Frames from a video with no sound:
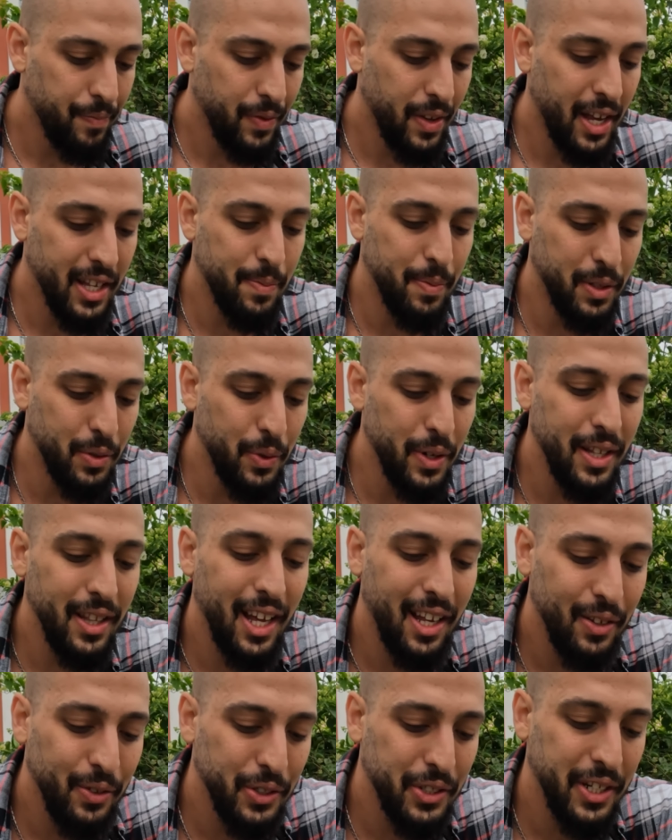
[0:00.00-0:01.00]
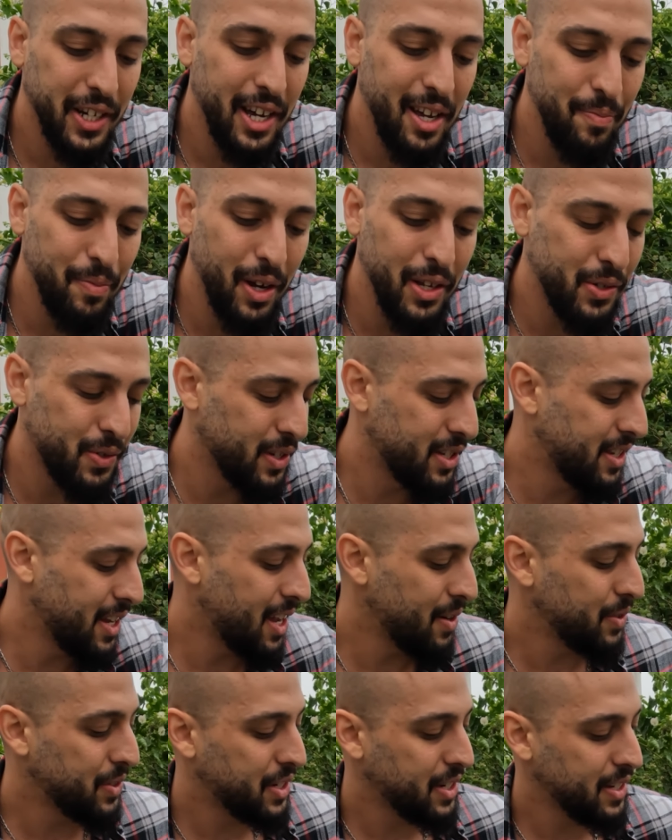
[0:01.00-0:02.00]
it's between La Lucha and Monster
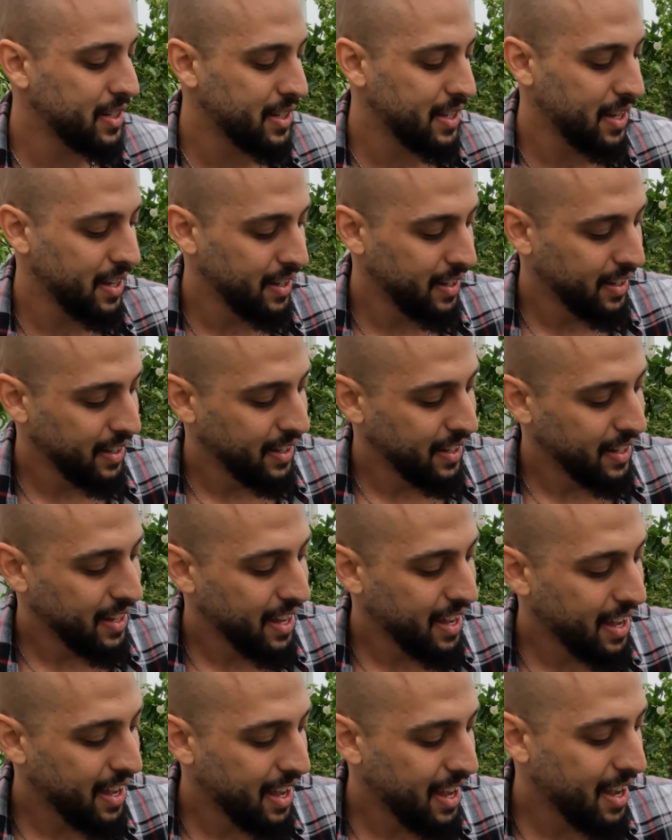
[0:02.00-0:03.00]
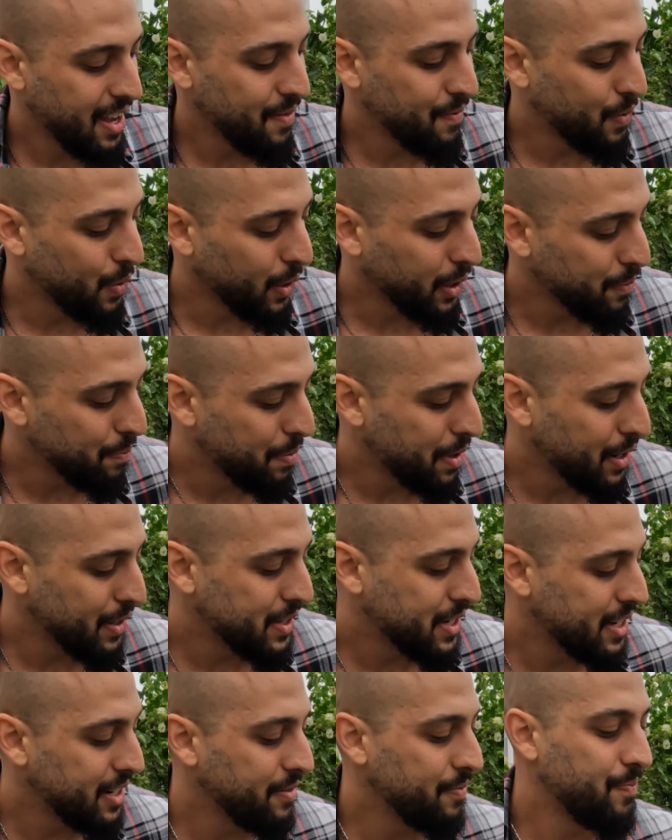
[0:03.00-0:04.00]
Sandwiches. And for
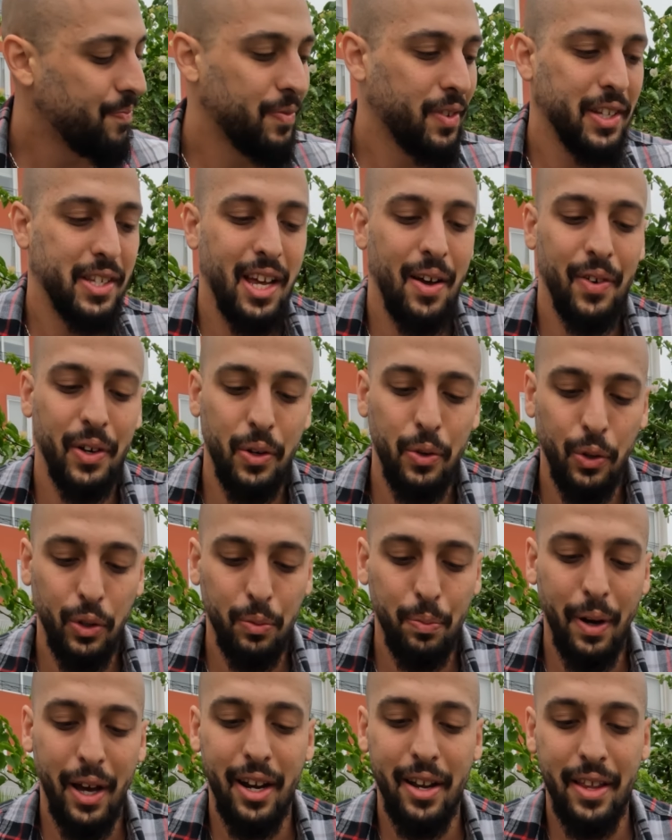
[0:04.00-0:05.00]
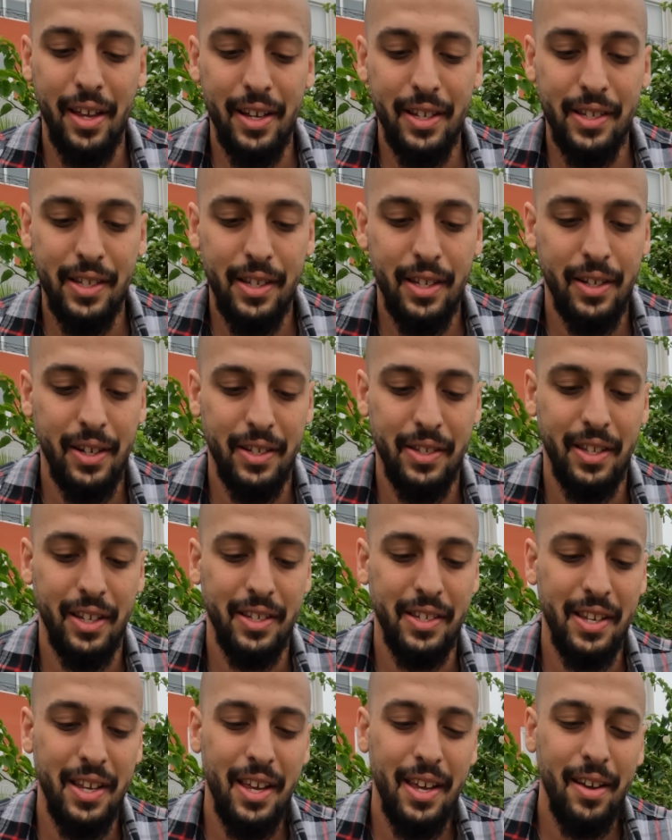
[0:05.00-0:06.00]
comparison, let's have a cold bite of this just to
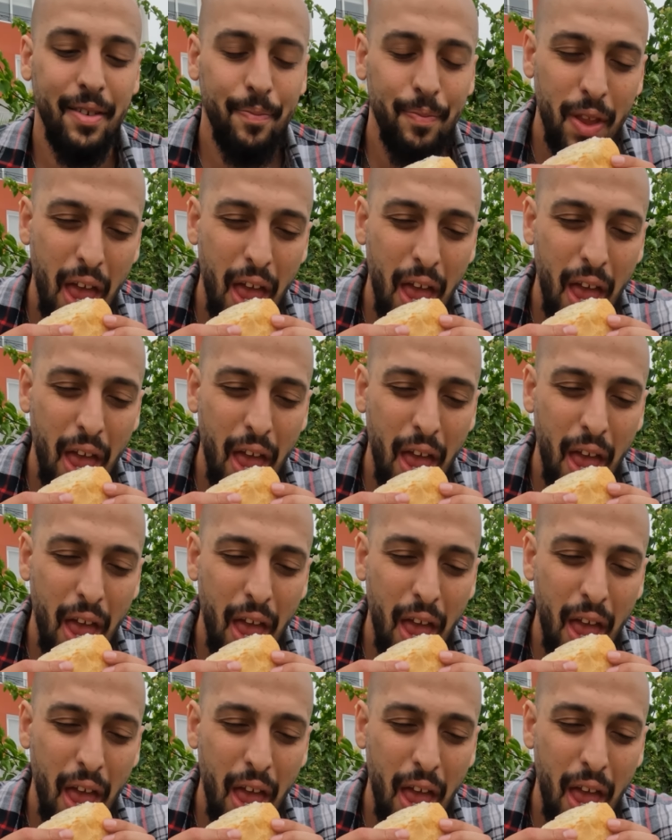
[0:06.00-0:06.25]
see.